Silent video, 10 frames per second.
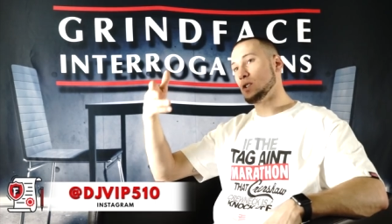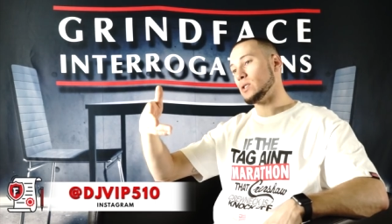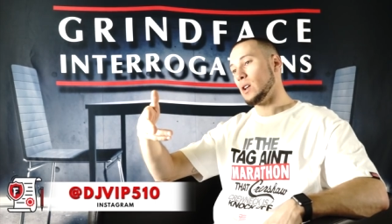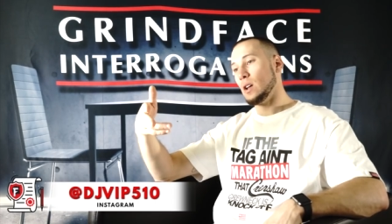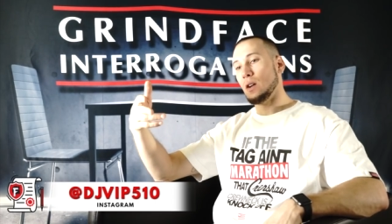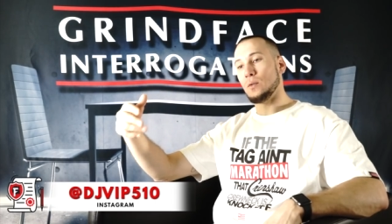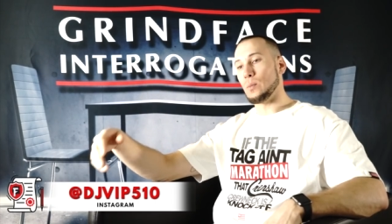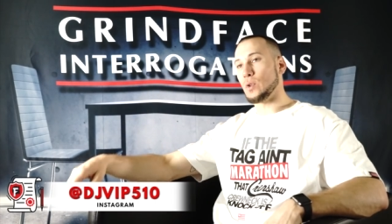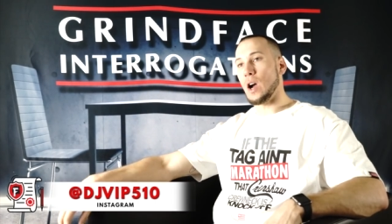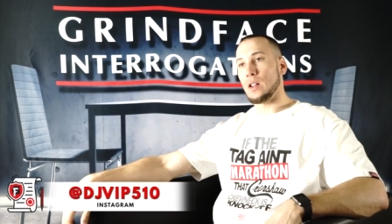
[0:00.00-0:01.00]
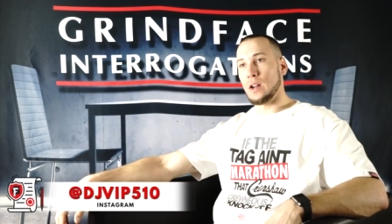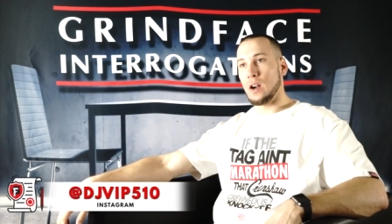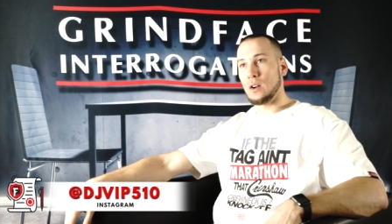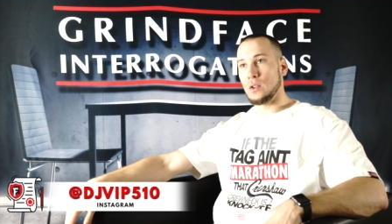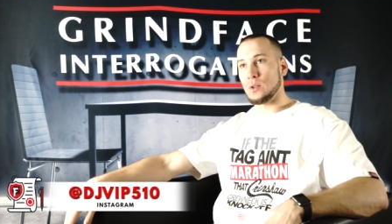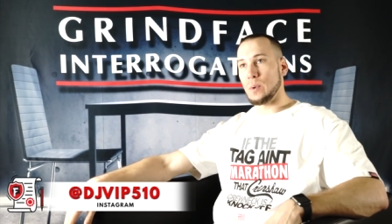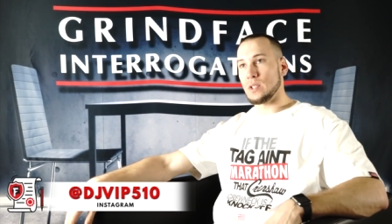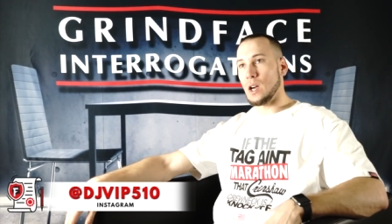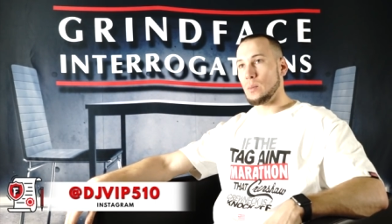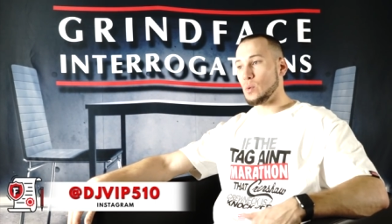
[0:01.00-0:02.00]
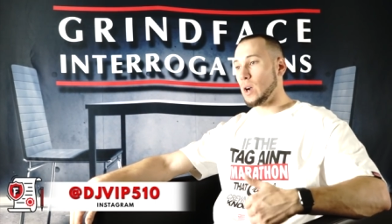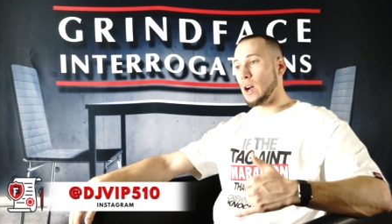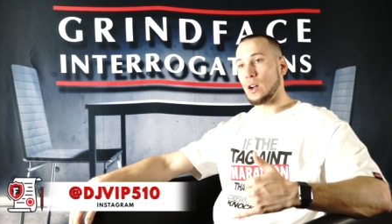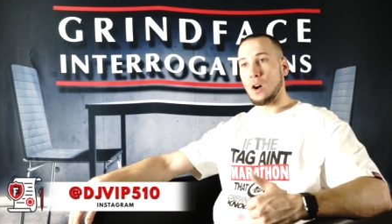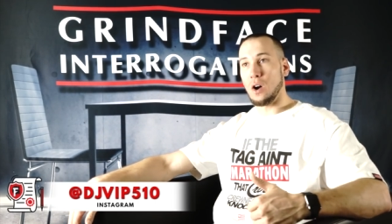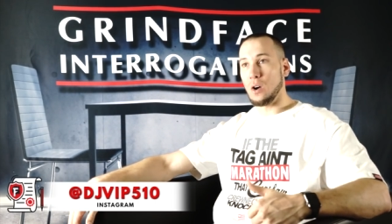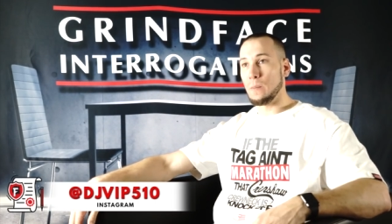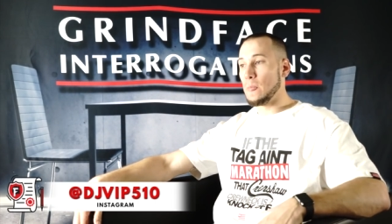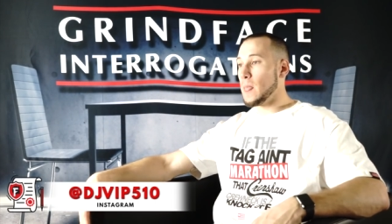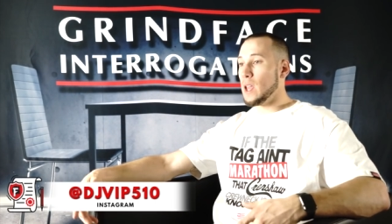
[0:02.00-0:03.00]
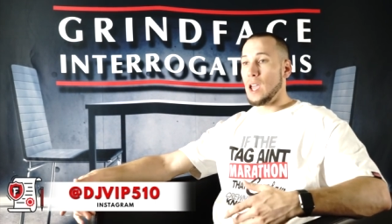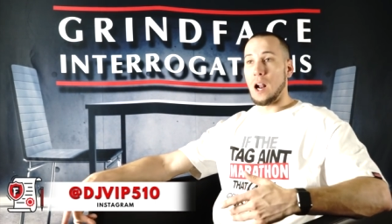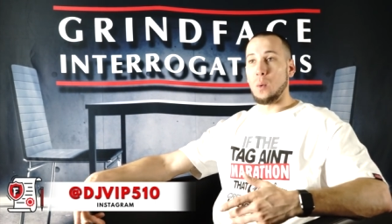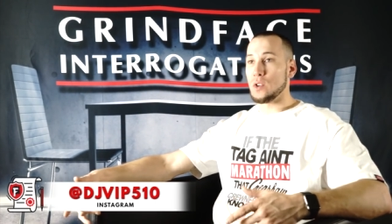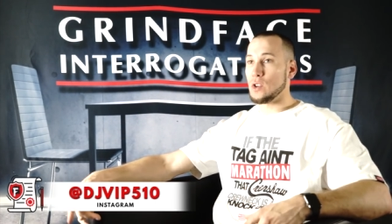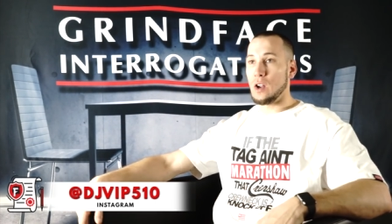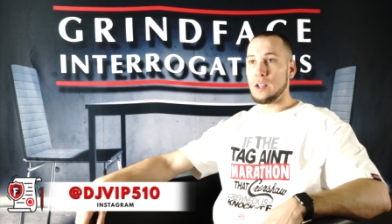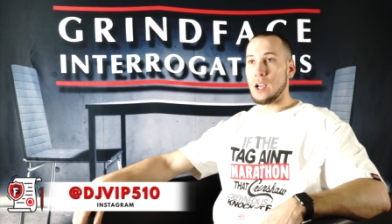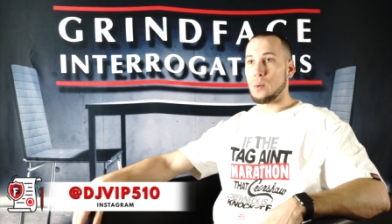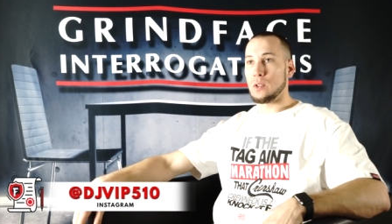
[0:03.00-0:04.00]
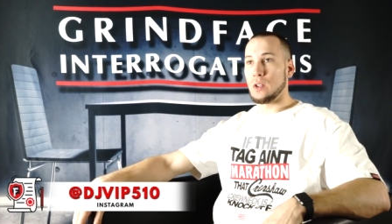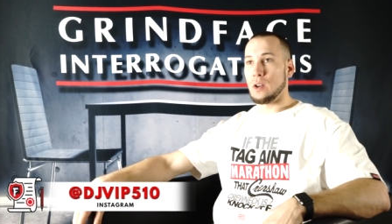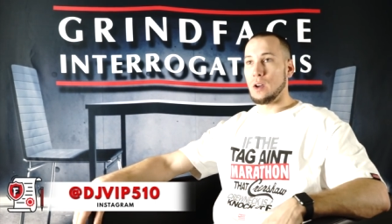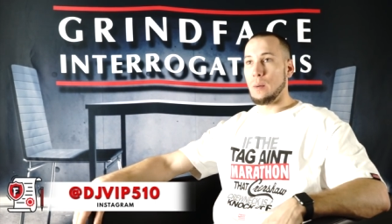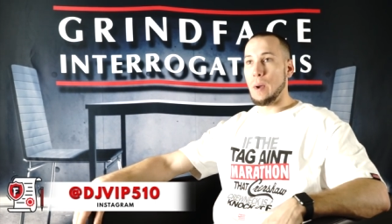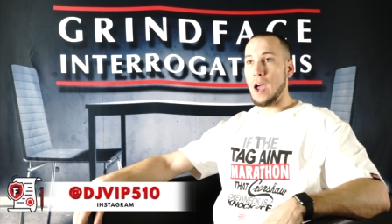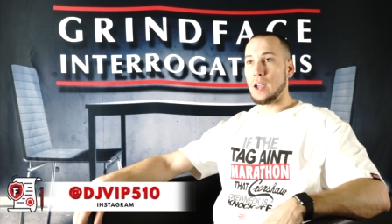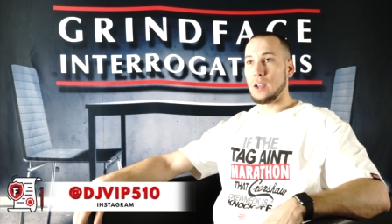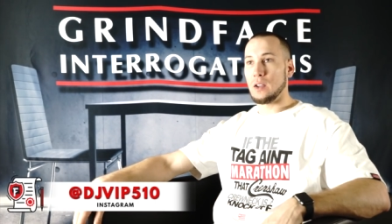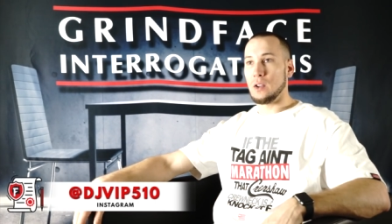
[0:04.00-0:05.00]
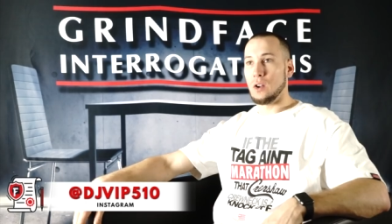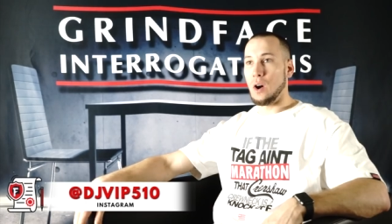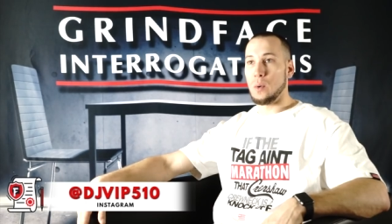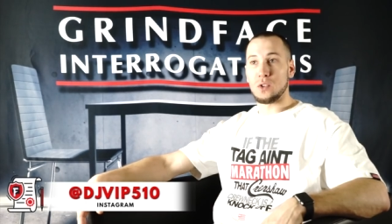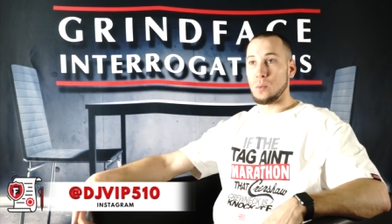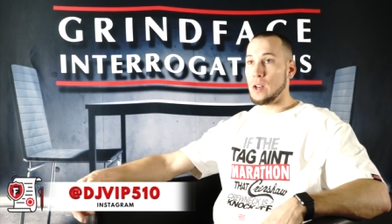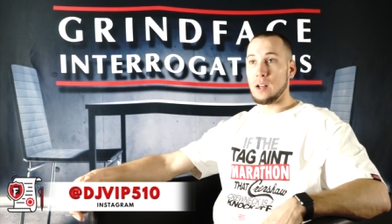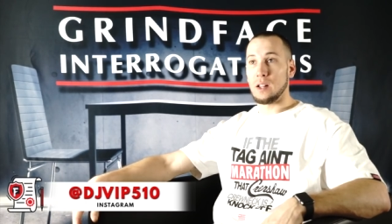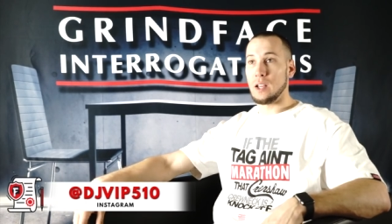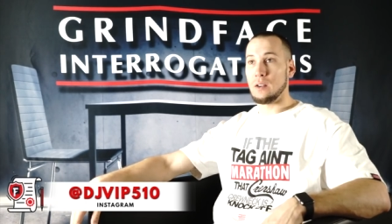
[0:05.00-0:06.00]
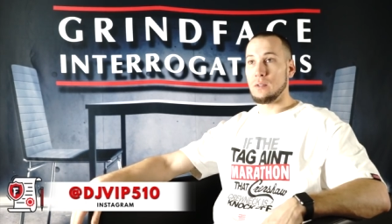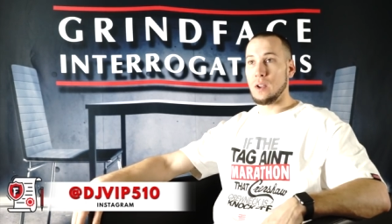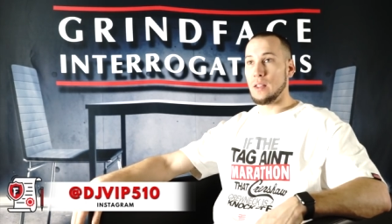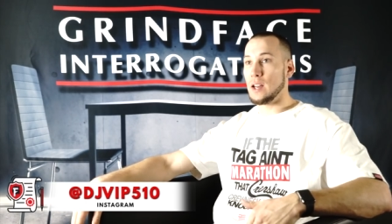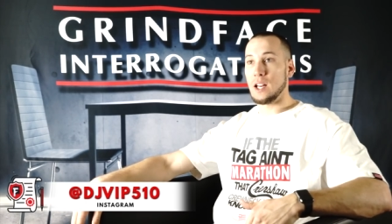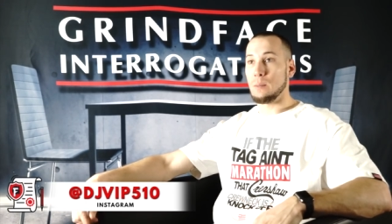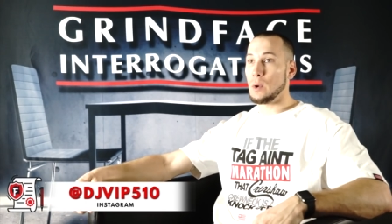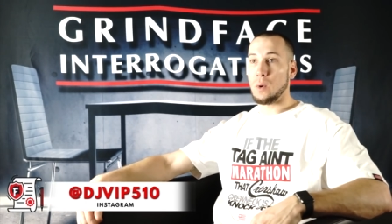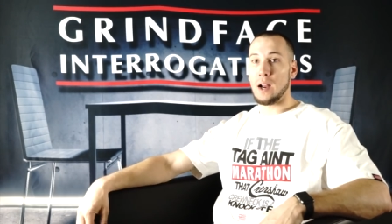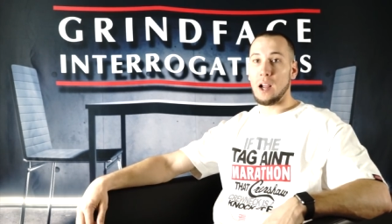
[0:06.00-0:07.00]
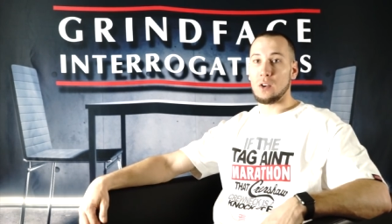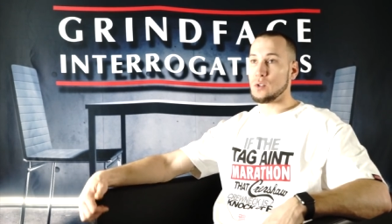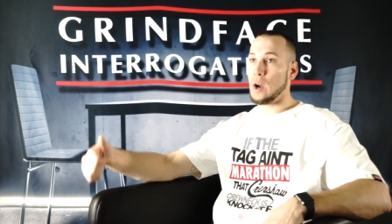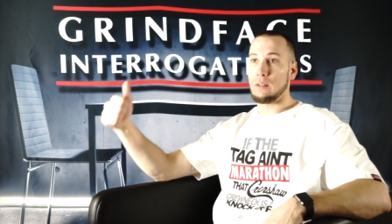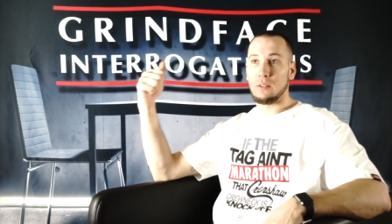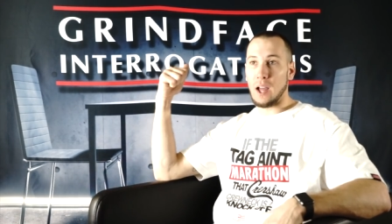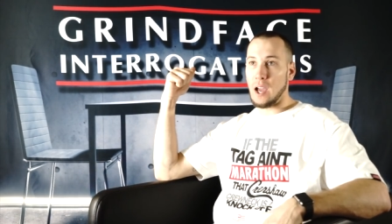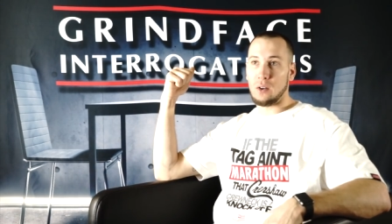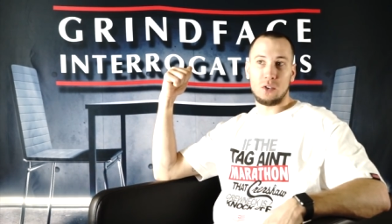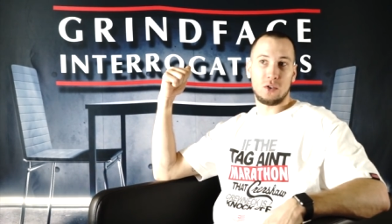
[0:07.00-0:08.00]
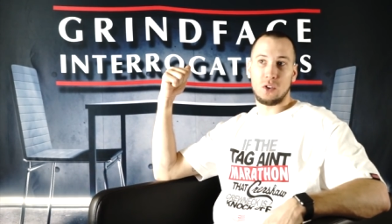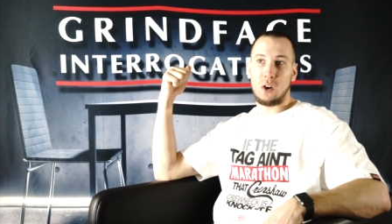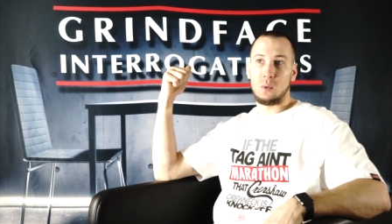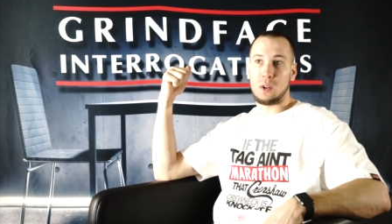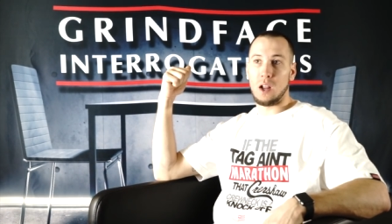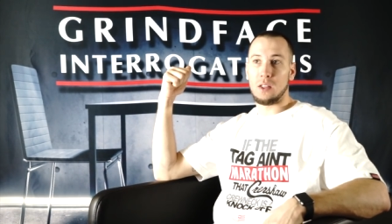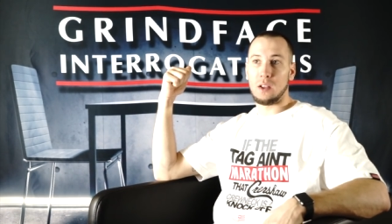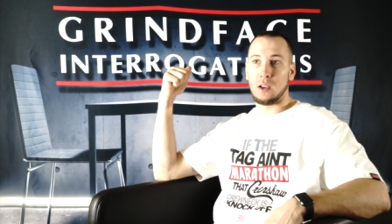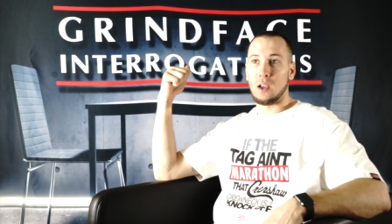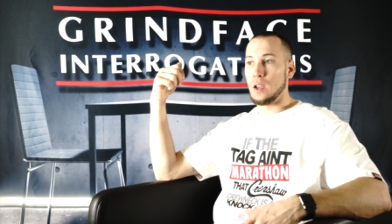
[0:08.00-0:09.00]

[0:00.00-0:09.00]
just from trial and error. There's been times where I got a call and I wasn't on deck with a, a bag. You know, I wasn't ready to leave, and they needed me right now, so I had to fly out and just go with nothing.